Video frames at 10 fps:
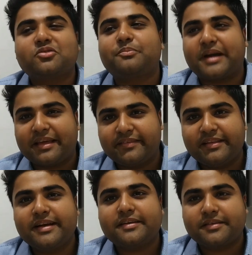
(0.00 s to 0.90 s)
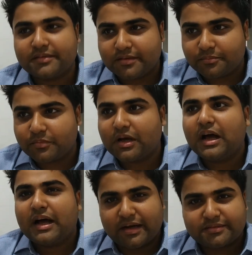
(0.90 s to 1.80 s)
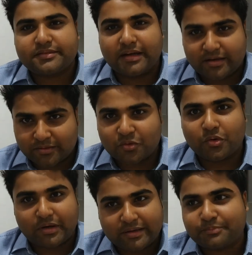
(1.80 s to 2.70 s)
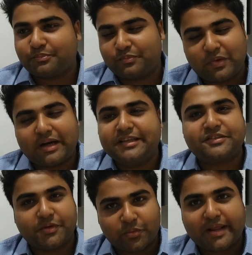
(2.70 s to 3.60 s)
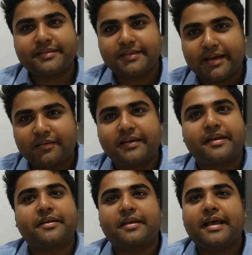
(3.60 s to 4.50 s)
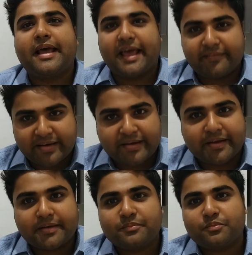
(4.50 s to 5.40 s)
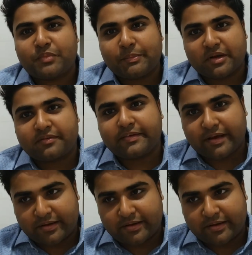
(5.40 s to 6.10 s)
So, but I feel that a institute like CL, where every day people are